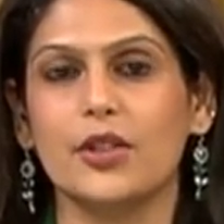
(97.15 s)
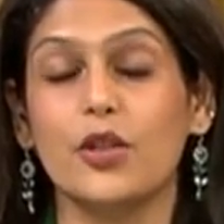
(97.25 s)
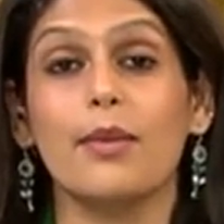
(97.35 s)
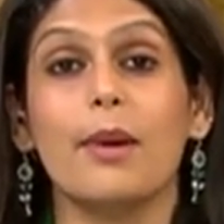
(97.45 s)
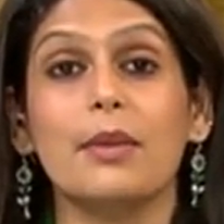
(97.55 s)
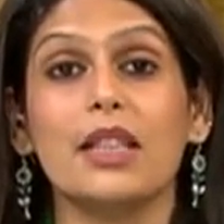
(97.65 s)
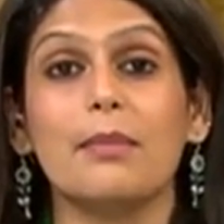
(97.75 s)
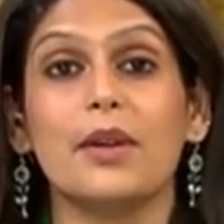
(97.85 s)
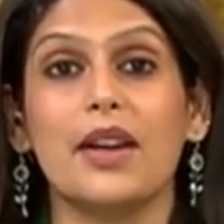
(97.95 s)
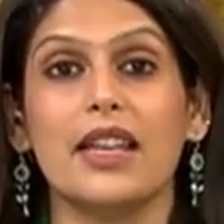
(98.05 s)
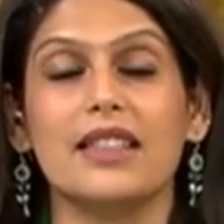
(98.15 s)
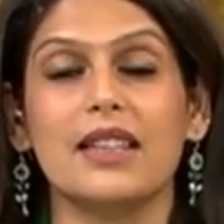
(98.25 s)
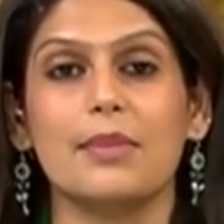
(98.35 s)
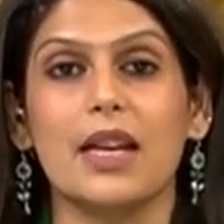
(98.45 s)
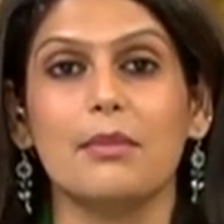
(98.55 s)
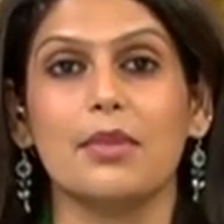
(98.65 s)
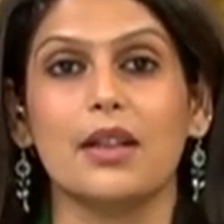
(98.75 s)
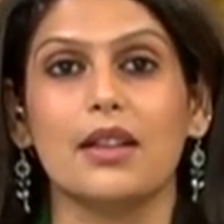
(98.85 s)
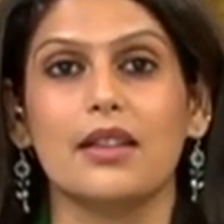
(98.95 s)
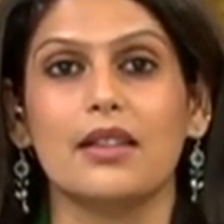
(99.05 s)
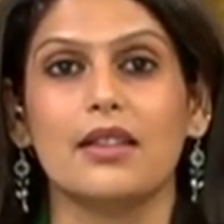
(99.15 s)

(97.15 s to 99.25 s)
Do you remember their parade in September?